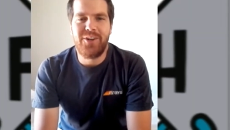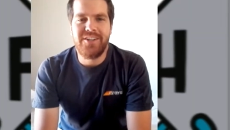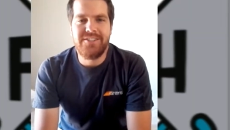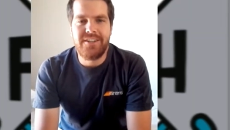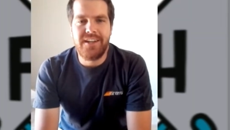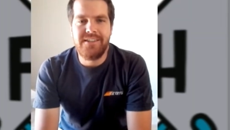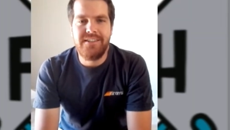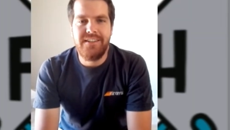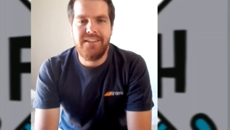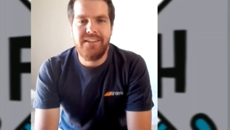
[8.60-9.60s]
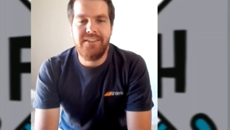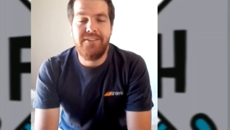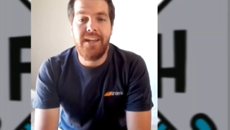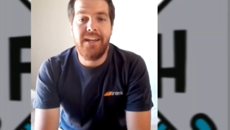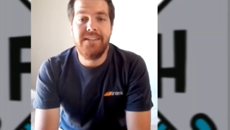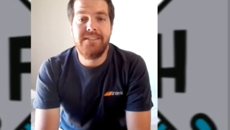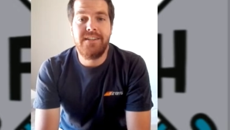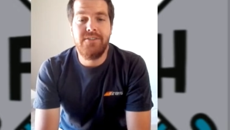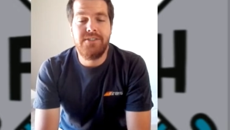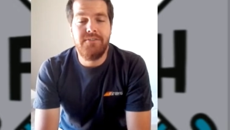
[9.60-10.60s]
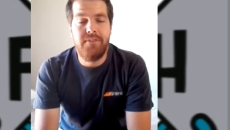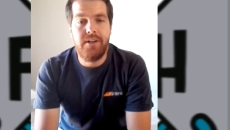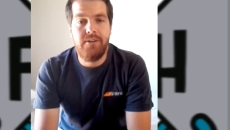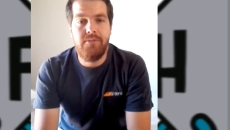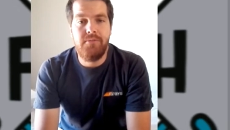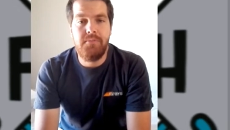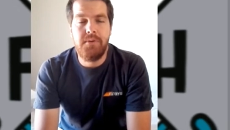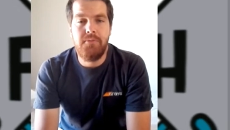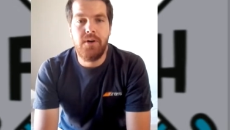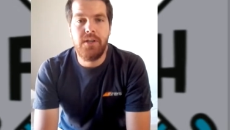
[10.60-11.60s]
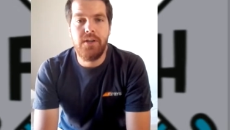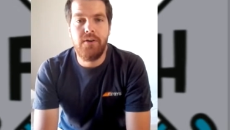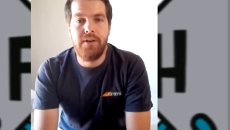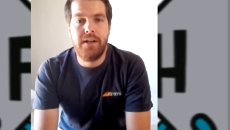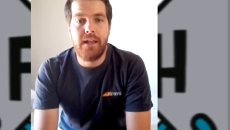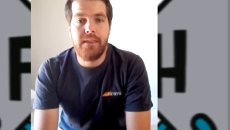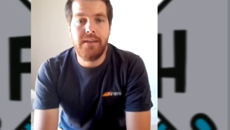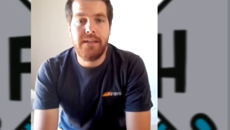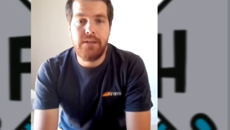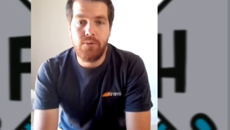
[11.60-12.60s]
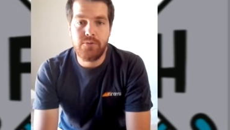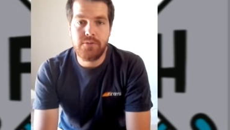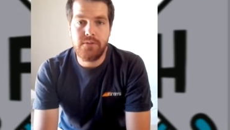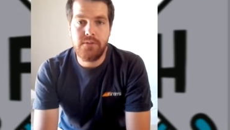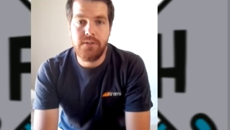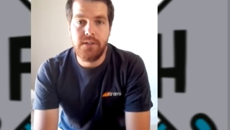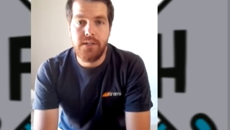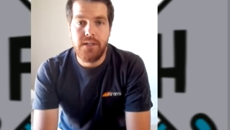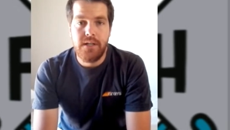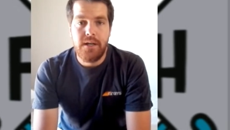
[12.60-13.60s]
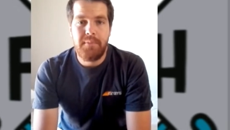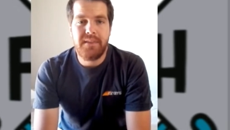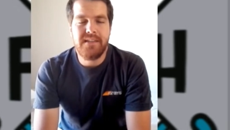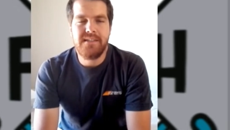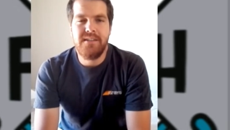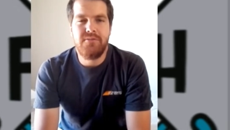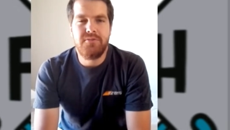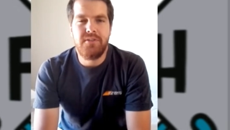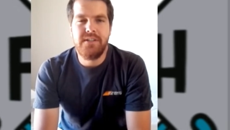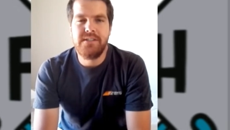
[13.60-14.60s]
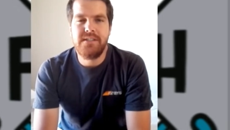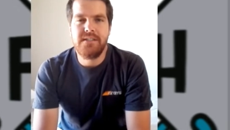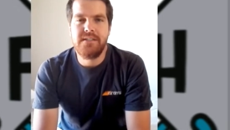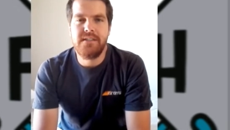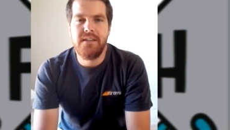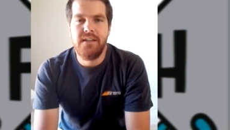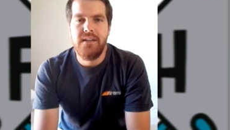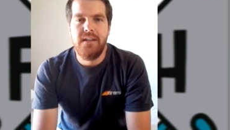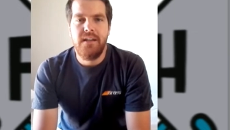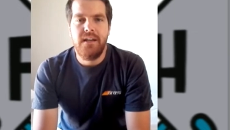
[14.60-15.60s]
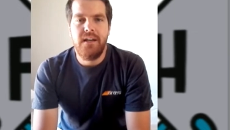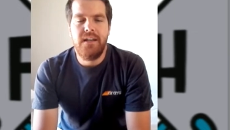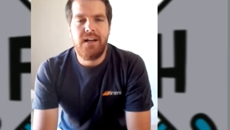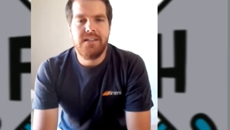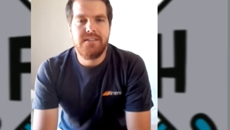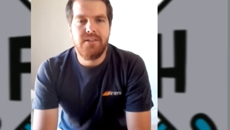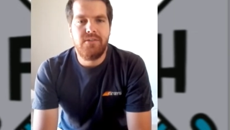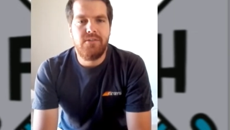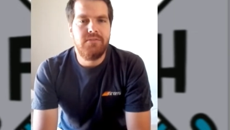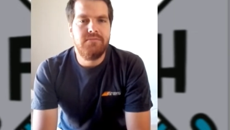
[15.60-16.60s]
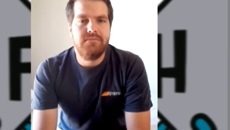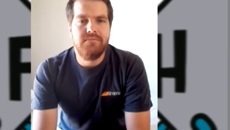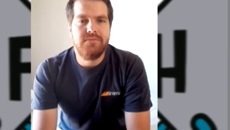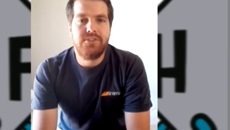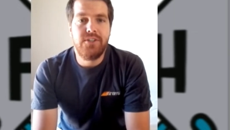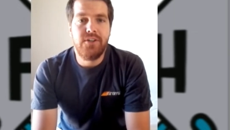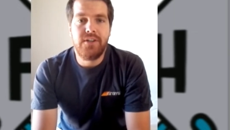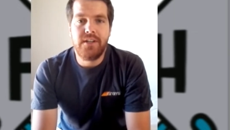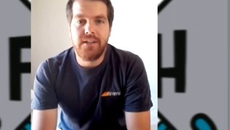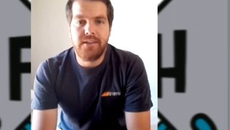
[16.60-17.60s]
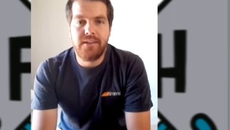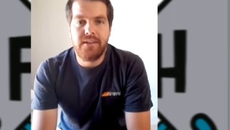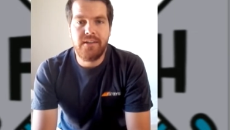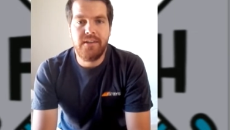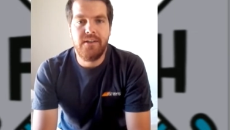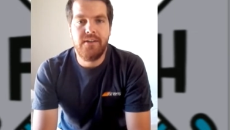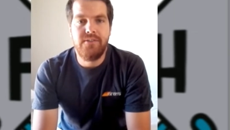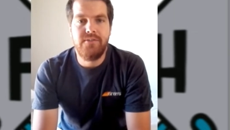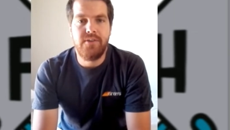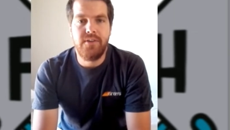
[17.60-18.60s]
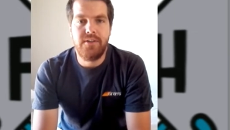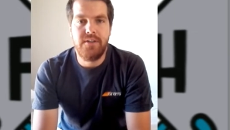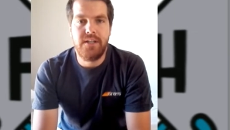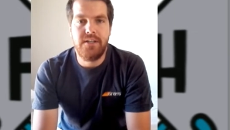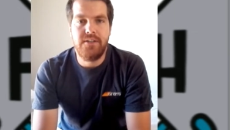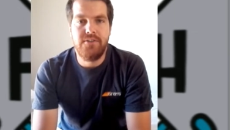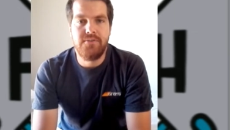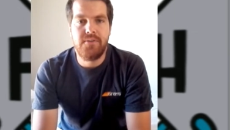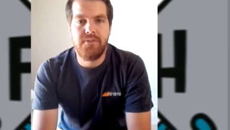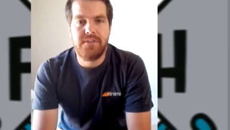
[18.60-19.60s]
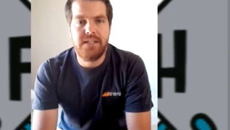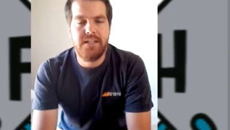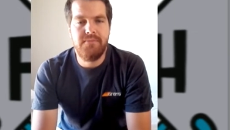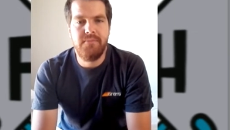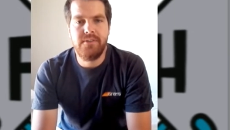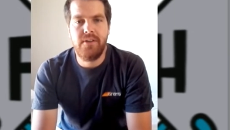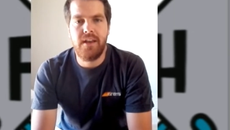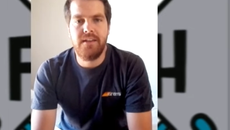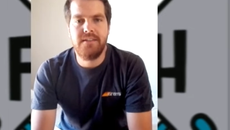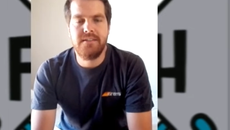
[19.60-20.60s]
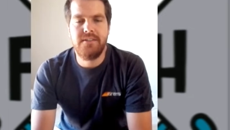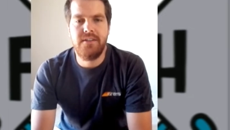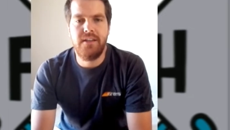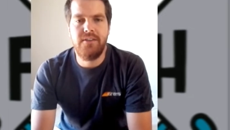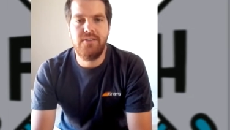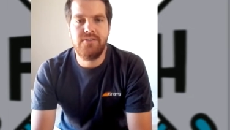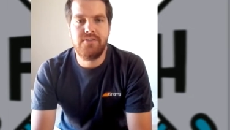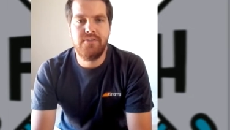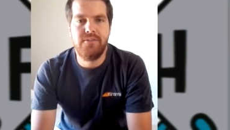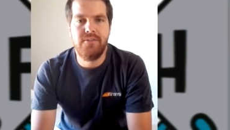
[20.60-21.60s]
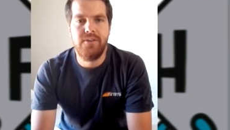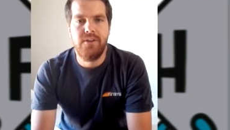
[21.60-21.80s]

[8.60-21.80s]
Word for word: Education. In today's coaching video, we'll be working on another indoor drill. But this indoor drill is just a nice little circuit drill that you can use with your team, so they can just get used to